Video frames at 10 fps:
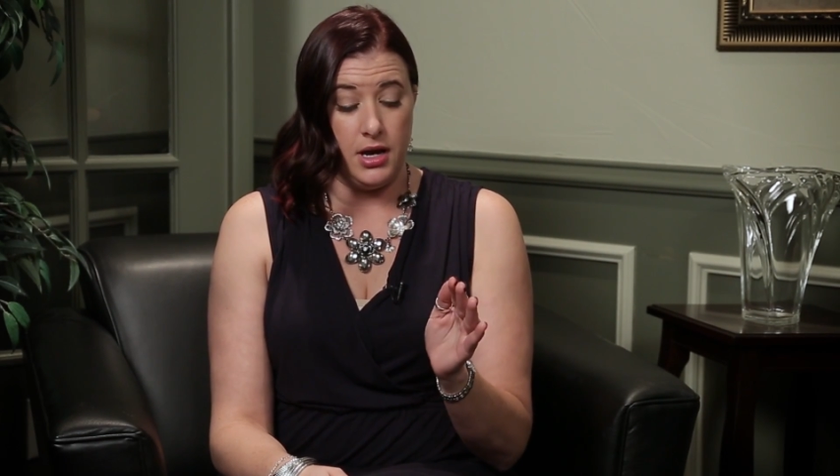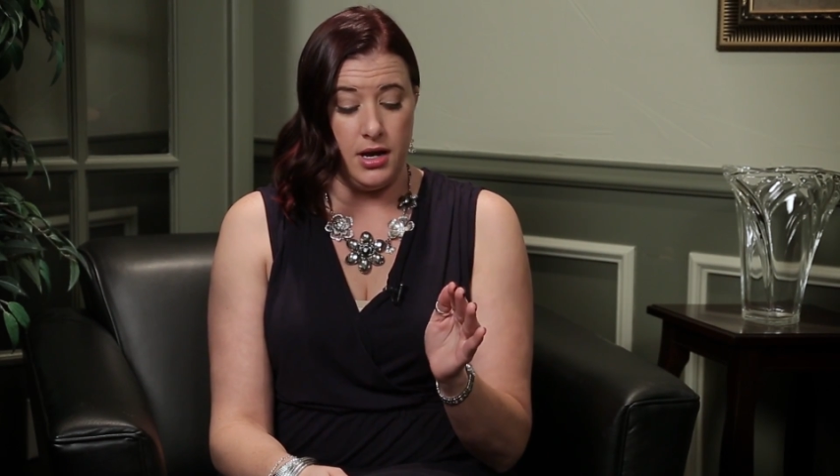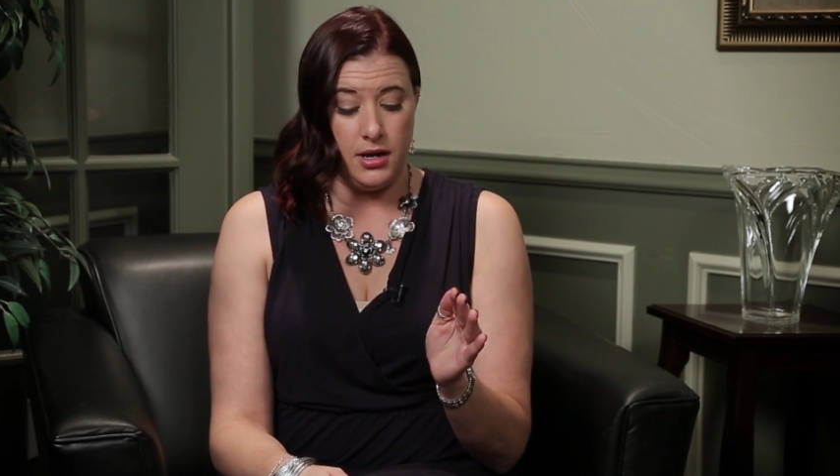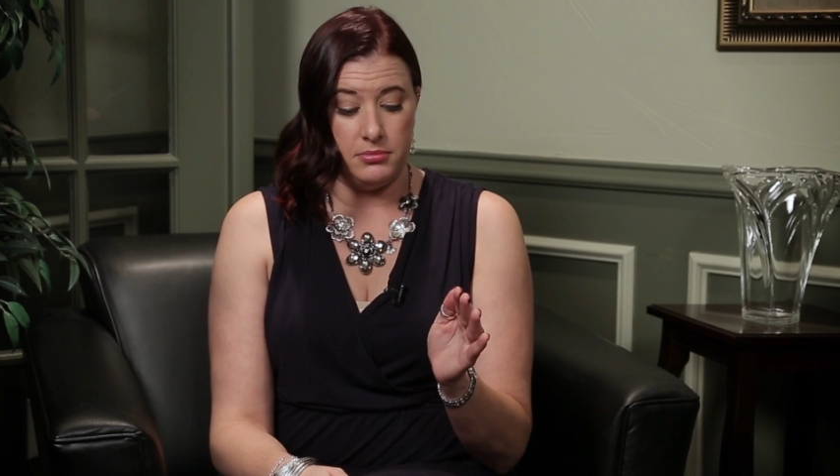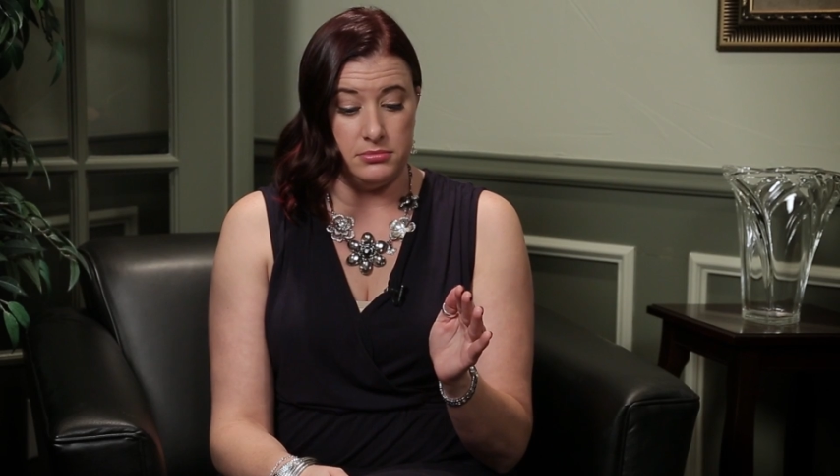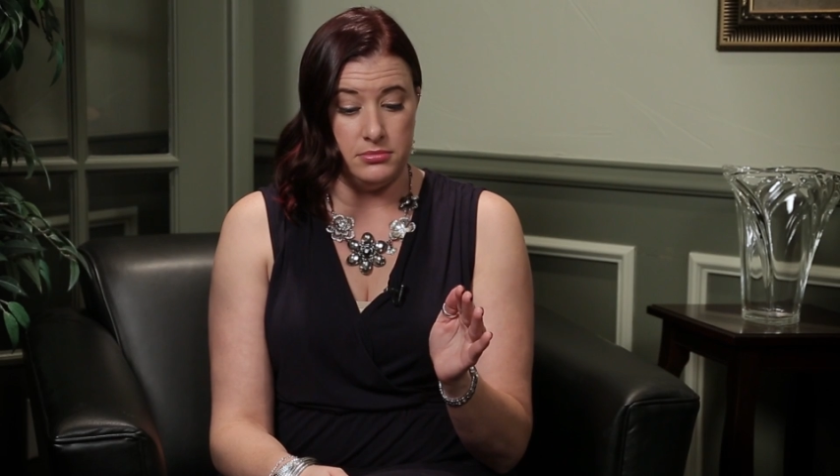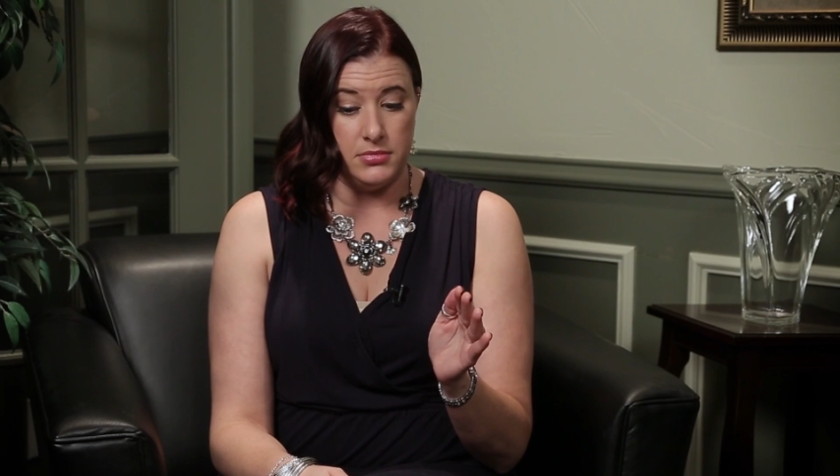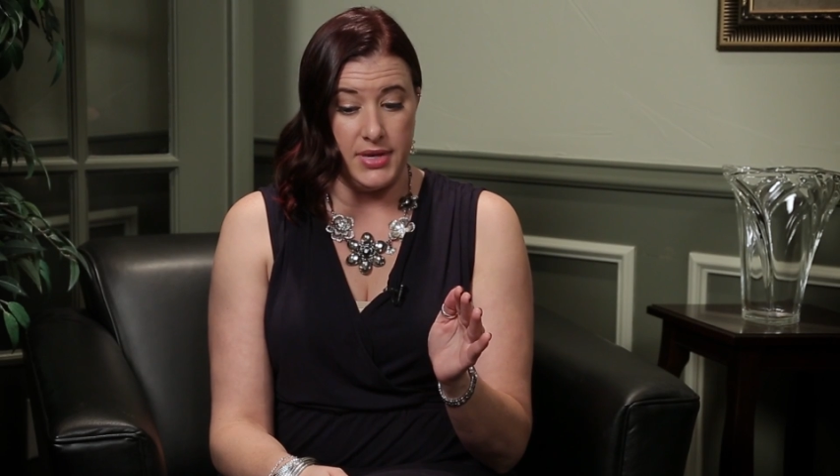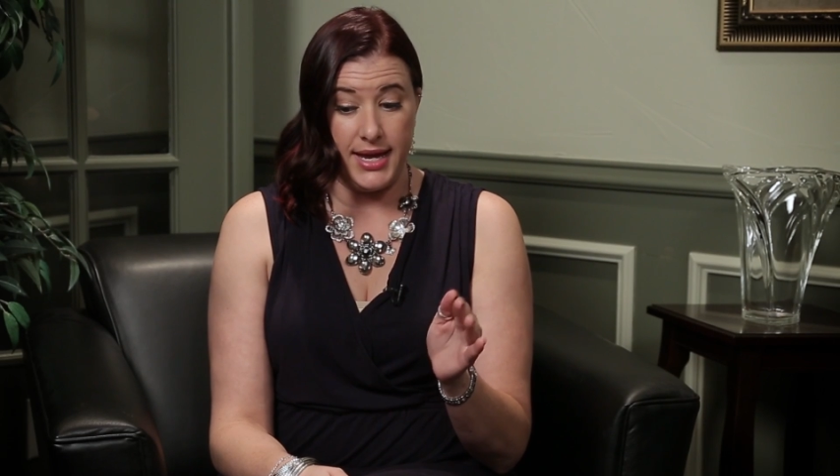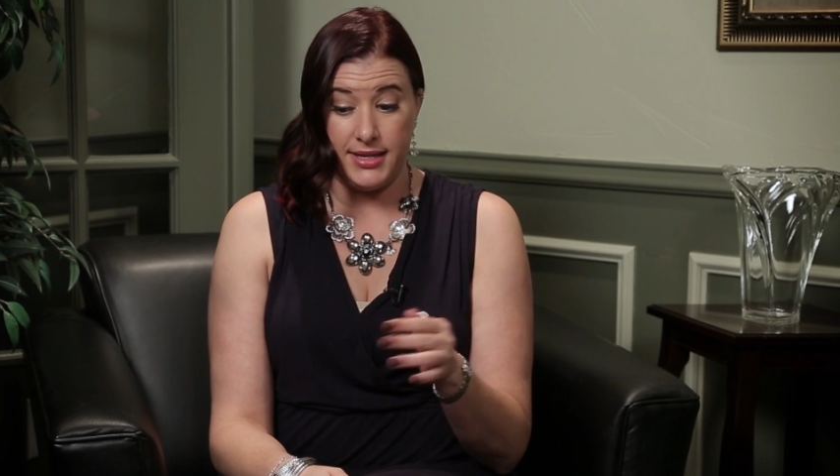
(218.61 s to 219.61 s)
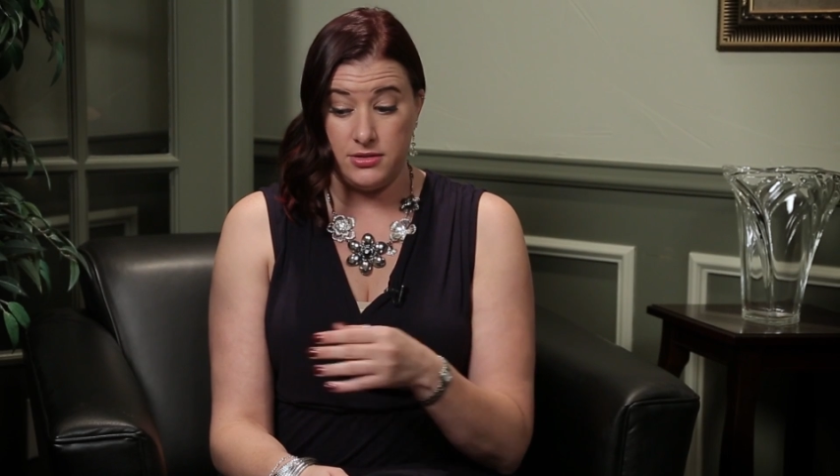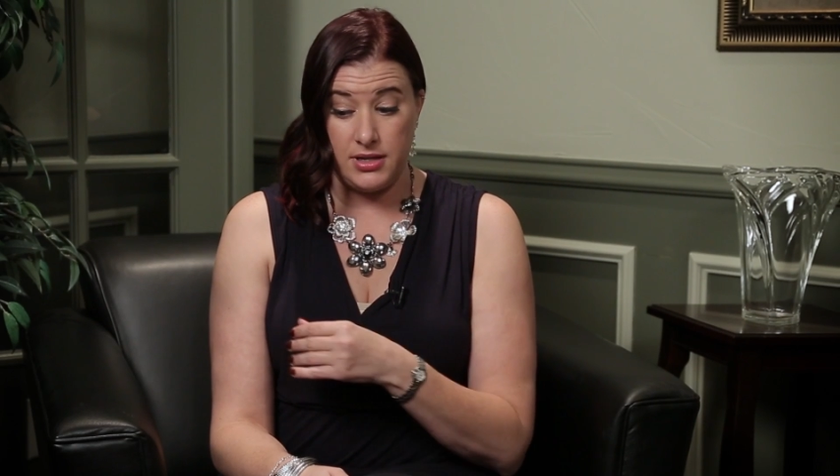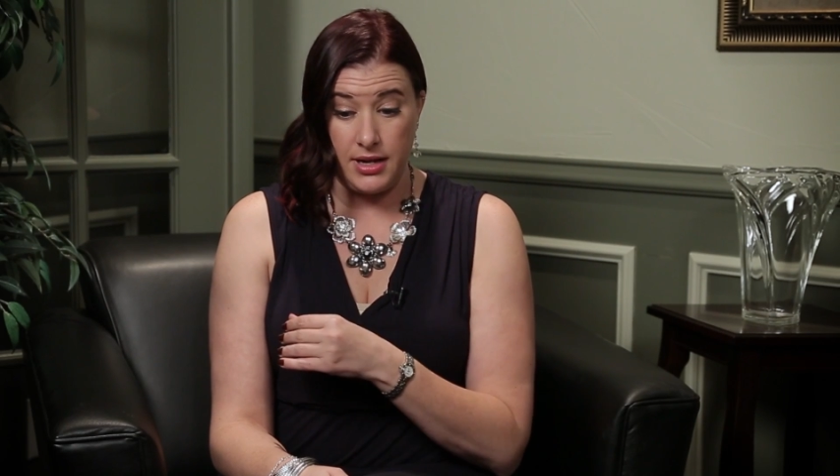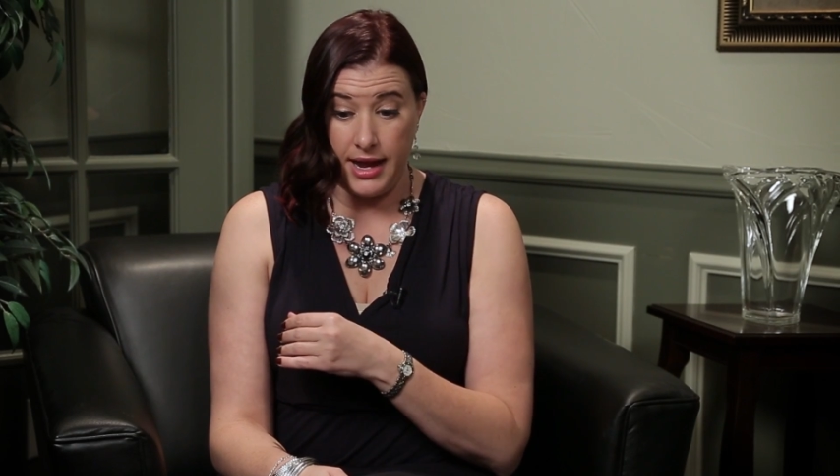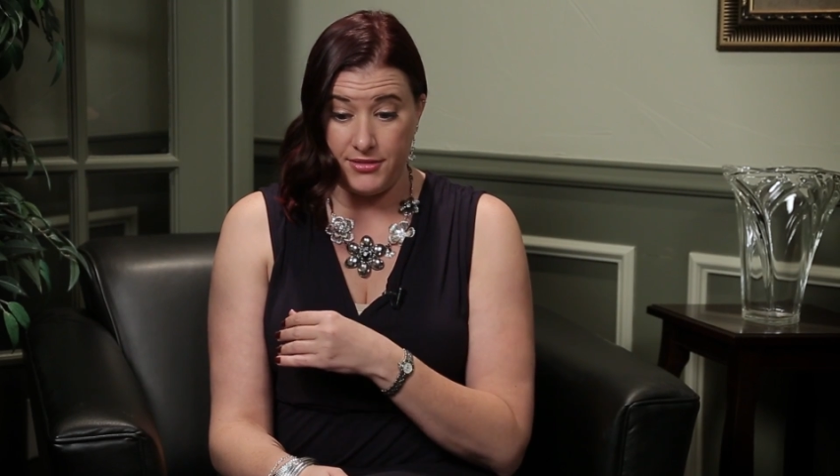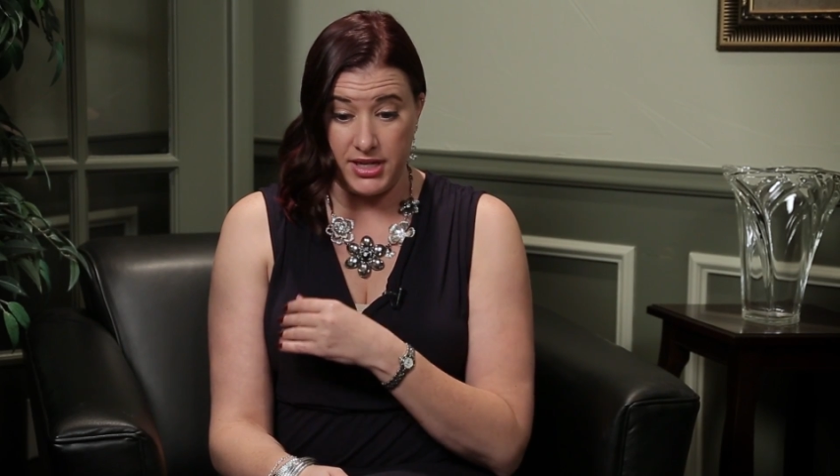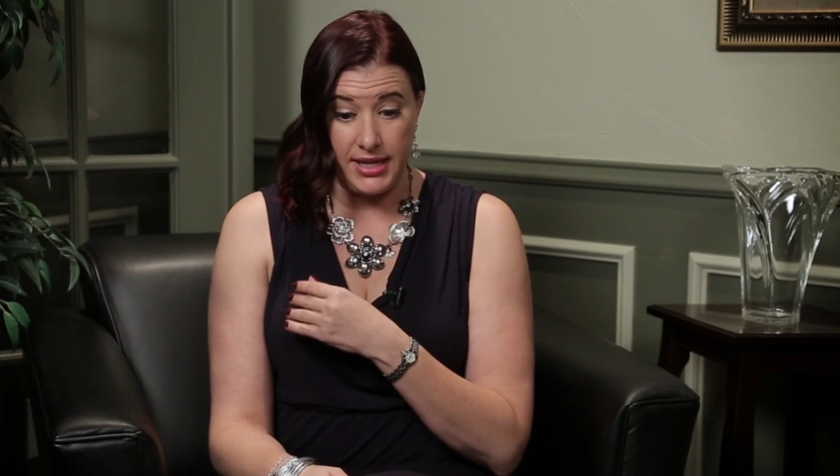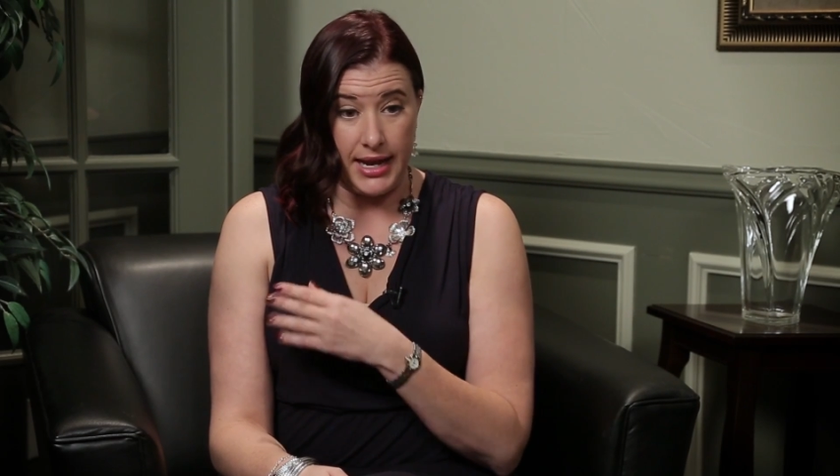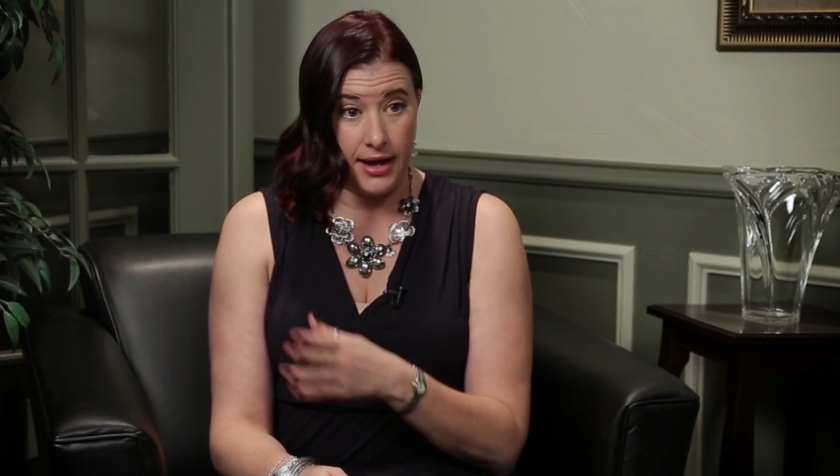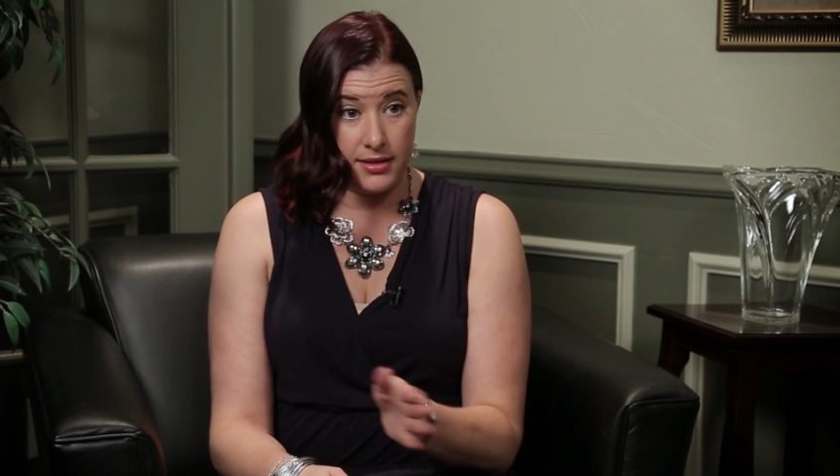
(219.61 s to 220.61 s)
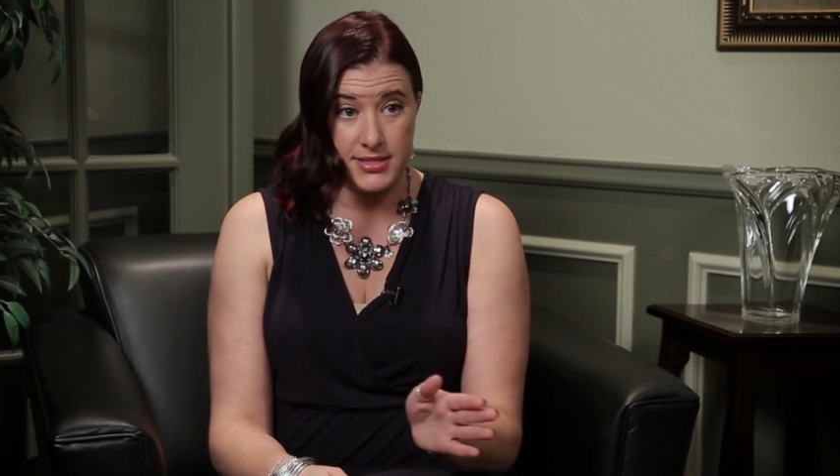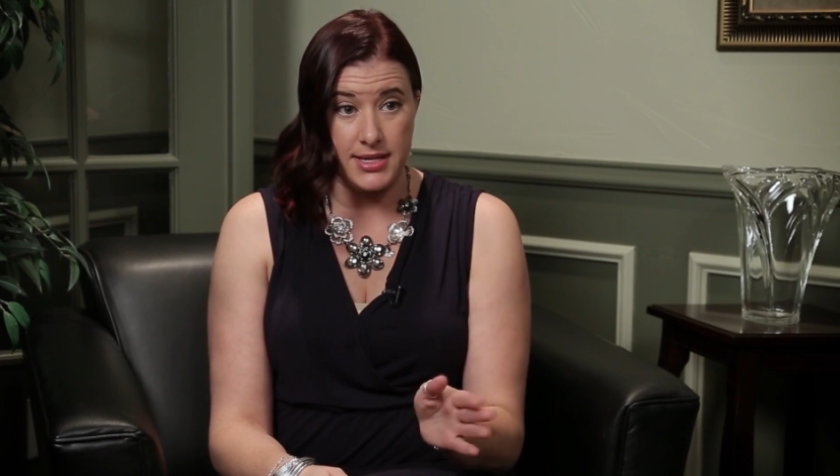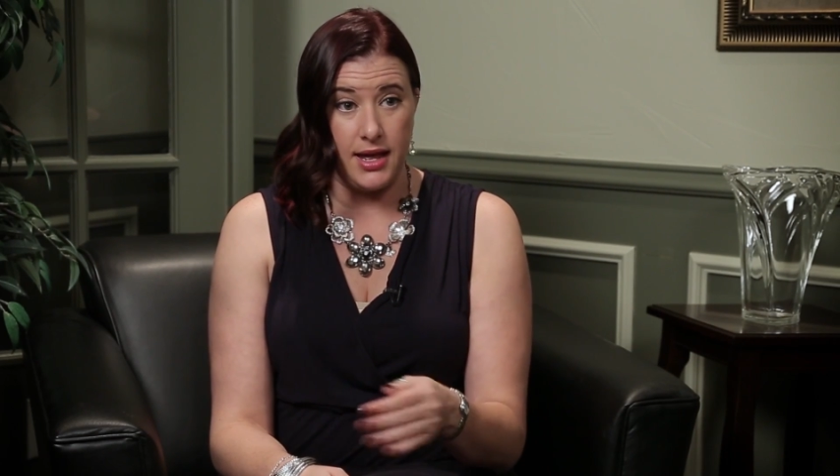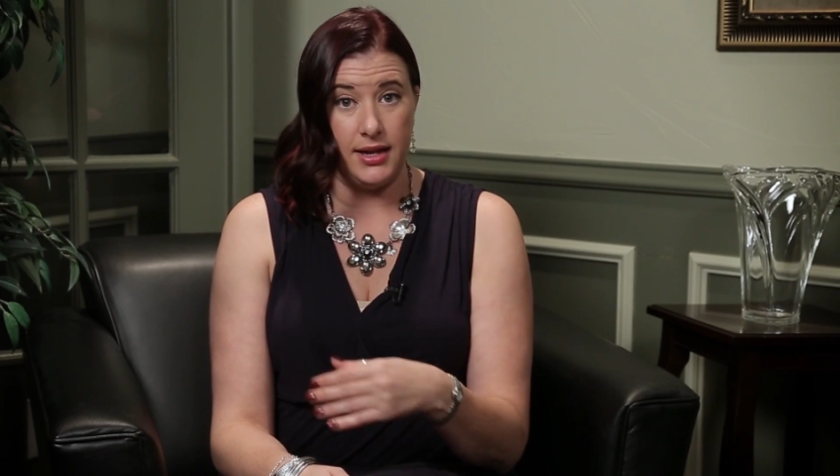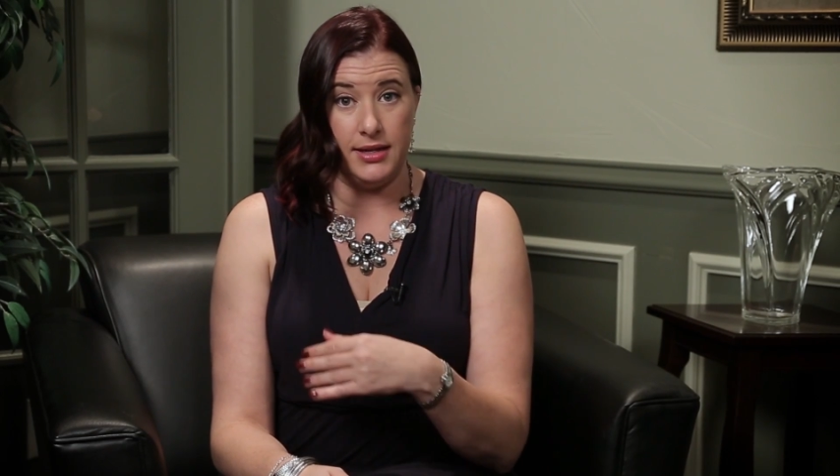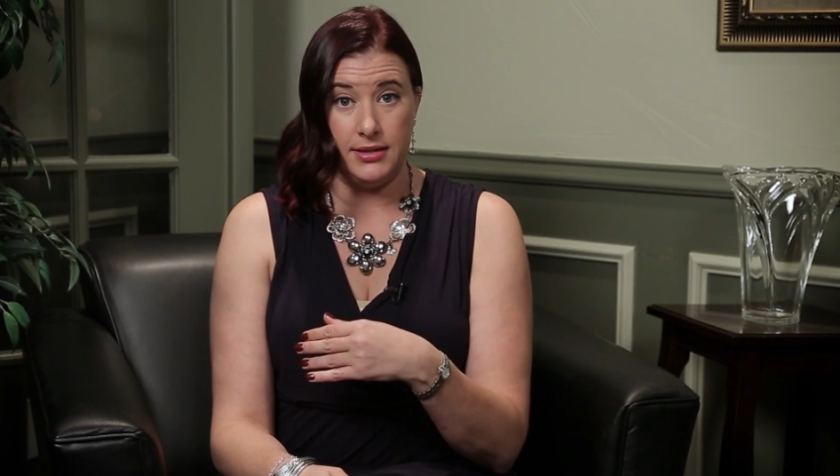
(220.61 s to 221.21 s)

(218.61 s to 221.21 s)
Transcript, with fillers: and having to get out of the sun